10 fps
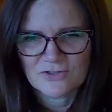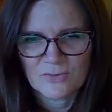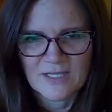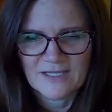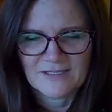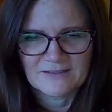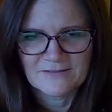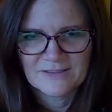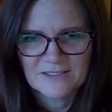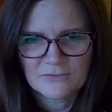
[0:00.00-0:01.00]
tweak and
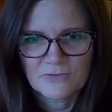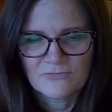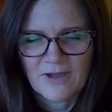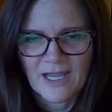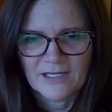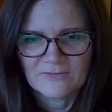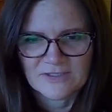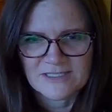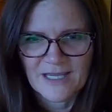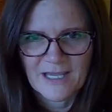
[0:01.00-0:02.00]
refine
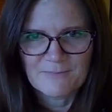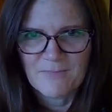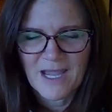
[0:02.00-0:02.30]
over time.